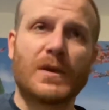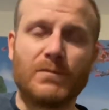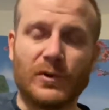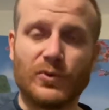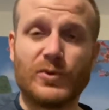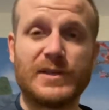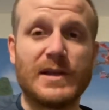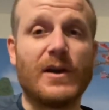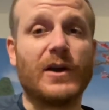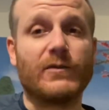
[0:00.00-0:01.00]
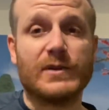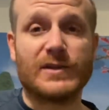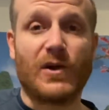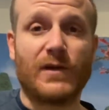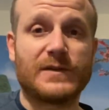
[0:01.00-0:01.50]
bluesy,
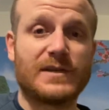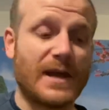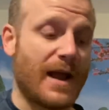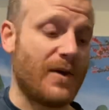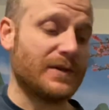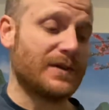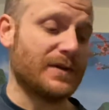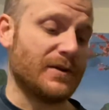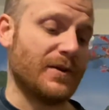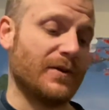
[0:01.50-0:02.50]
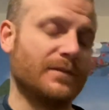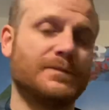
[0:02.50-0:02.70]
unresolved sound, you know.